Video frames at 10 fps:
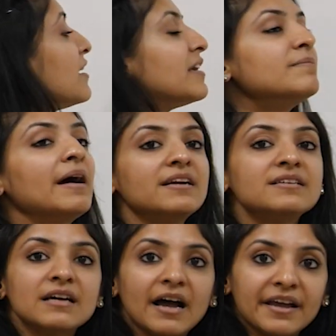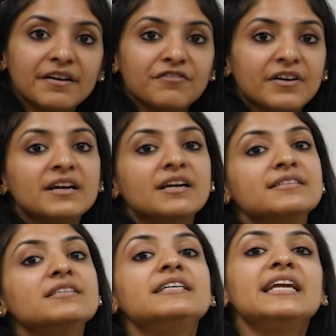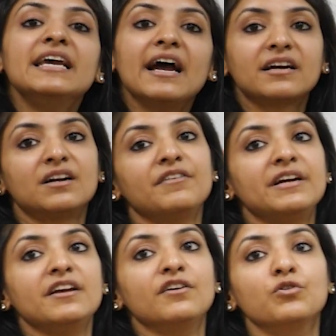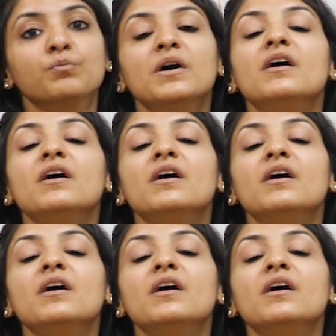R and minus I effect is a deactivating group.